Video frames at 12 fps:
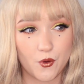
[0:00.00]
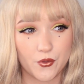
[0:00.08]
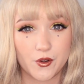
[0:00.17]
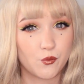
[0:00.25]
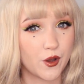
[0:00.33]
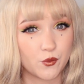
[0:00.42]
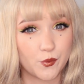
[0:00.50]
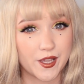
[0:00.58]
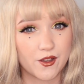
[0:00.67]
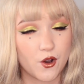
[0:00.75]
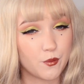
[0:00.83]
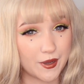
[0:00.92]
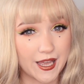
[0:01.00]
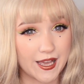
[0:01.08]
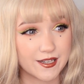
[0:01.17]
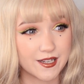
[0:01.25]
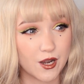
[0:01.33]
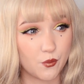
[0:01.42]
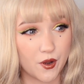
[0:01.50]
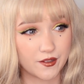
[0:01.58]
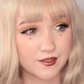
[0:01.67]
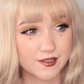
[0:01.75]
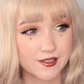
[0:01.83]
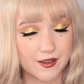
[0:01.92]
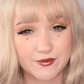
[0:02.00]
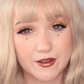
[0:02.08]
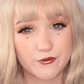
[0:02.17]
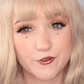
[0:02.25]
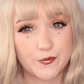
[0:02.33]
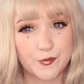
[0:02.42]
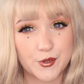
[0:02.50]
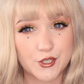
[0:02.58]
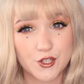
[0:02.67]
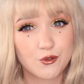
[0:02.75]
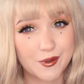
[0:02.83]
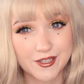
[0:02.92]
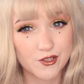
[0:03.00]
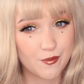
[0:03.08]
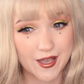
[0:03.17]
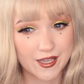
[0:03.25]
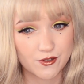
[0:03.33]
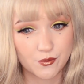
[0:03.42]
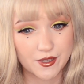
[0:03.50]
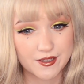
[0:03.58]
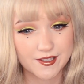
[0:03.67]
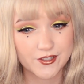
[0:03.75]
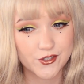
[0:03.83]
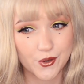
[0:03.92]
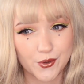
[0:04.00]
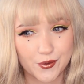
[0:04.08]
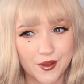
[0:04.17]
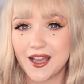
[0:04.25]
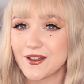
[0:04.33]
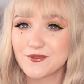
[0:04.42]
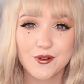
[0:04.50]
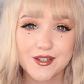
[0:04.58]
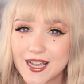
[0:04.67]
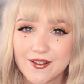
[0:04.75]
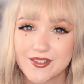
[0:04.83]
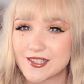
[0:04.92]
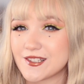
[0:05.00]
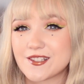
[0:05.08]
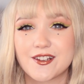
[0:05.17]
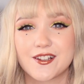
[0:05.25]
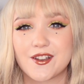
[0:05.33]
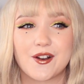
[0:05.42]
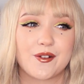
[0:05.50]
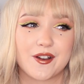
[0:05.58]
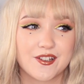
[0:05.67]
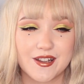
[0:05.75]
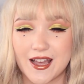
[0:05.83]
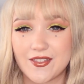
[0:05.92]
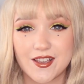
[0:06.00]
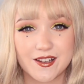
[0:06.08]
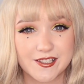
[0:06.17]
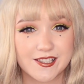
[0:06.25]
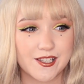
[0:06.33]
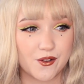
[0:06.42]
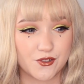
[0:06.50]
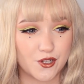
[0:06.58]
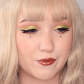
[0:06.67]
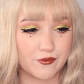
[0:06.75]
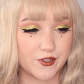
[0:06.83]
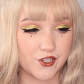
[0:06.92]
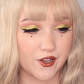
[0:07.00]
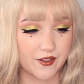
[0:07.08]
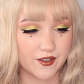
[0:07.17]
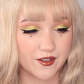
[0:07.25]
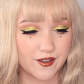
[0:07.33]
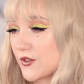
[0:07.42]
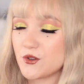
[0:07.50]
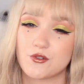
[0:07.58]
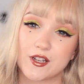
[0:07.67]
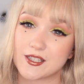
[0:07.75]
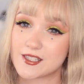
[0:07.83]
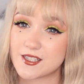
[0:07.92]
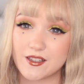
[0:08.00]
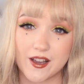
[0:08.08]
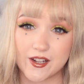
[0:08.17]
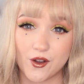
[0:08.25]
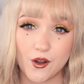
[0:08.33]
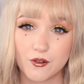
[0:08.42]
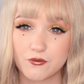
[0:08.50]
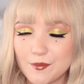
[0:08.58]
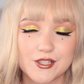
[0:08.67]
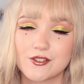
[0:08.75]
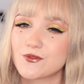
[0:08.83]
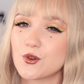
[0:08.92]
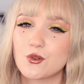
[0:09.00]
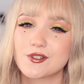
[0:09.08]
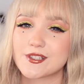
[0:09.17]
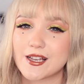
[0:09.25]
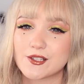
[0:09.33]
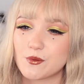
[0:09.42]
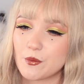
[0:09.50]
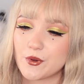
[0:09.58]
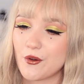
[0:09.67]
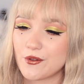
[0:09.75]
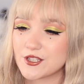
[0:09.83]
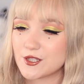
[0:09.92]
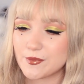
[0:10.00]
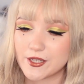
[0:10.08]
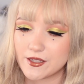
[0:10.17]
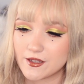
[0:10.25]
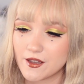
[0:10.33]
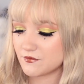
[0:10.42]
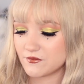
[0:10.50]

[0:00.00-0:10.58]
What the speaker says: more than one wig on my head at once. I've never even put 2 wigs on my head at once, so I have no idea how this is going to go. I don't know how they're going to sit on top of each other. They're all going to slide off, but of course that is what we're going to be